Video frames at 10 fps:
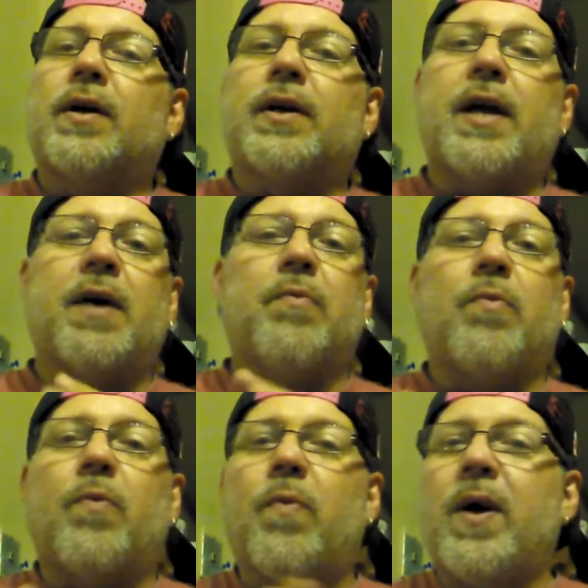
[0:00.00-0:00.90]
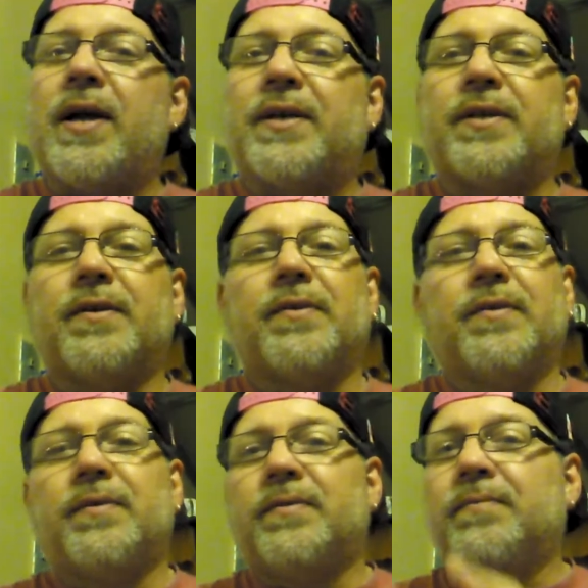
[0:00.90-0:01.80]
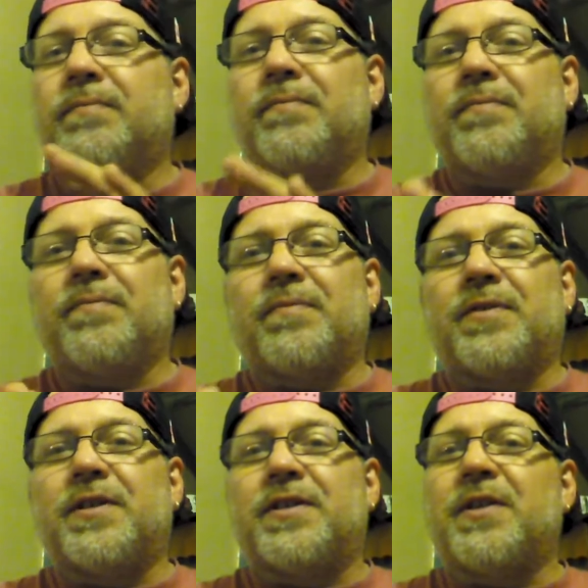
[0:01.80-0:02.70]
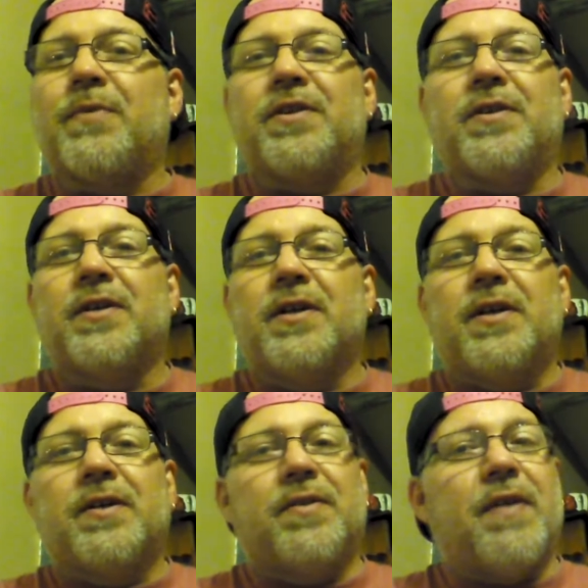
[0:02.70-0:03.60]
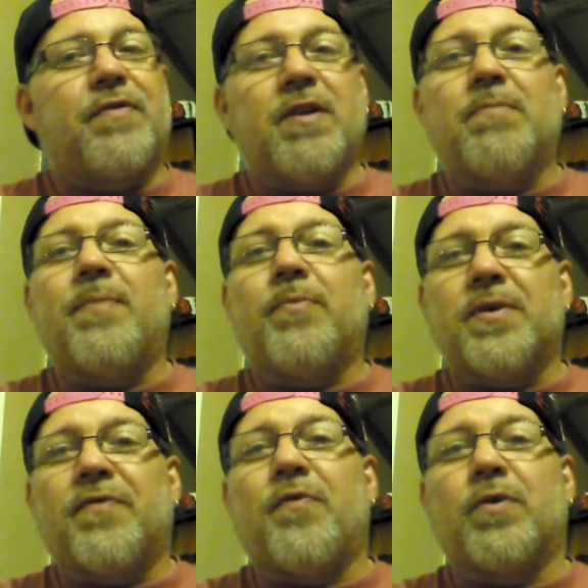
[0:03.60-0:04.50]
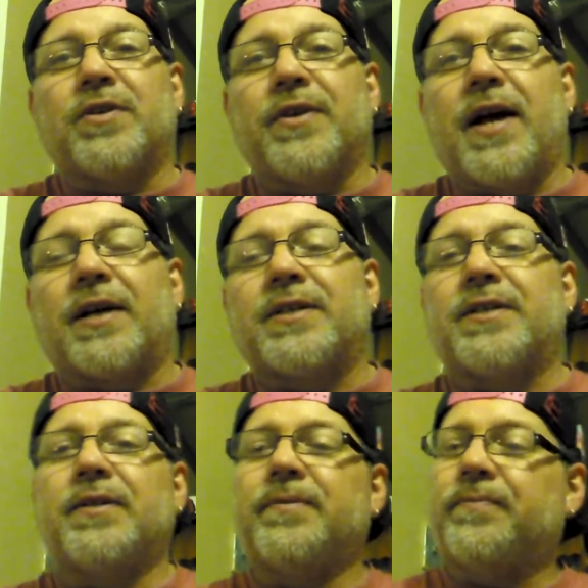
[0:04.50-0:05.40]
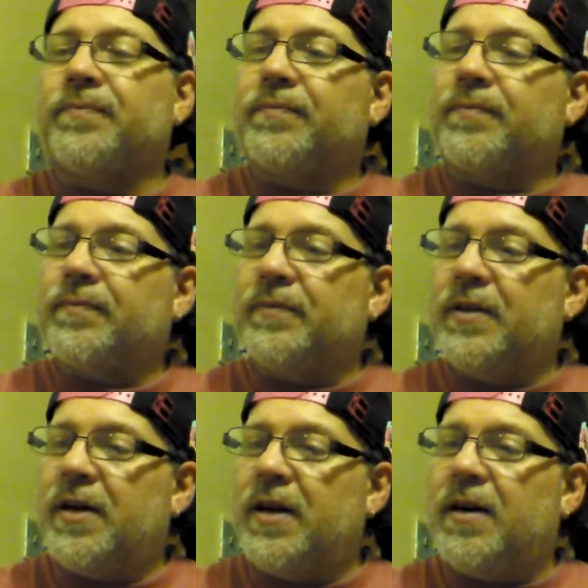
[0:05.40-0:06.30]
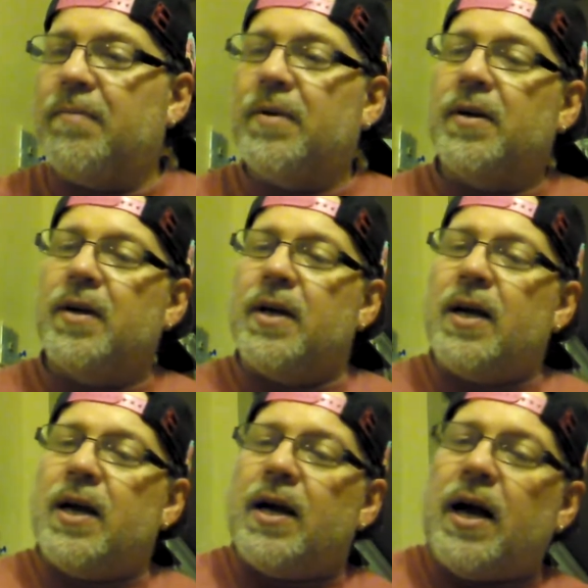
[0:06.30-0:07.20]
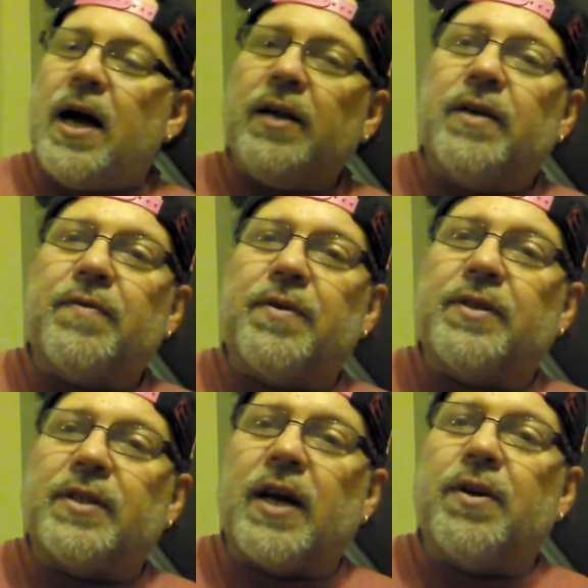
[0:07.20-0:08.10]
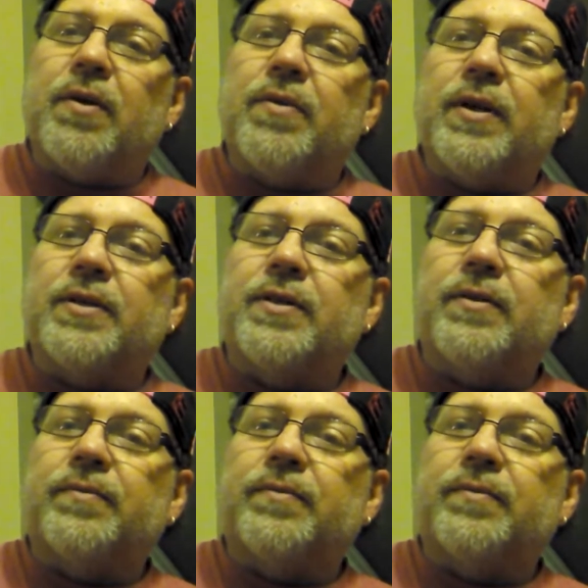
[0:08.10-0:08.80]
Can't wait to see what they've come up with for us next. I love the design on this.